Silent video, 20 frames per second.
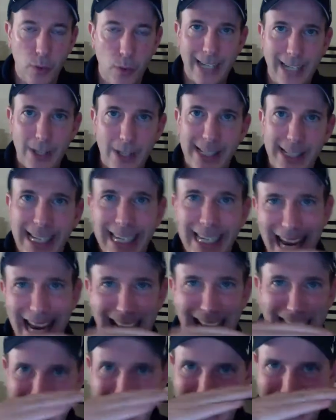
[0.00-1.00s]
Because
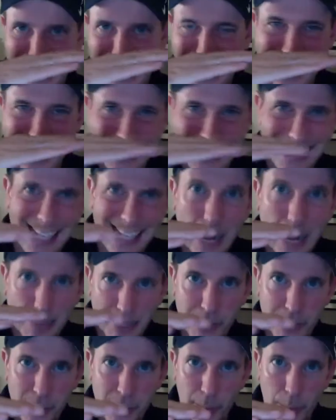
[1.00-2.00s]
he stopped at
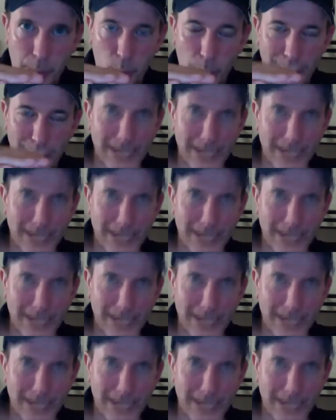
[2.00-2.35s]
some point.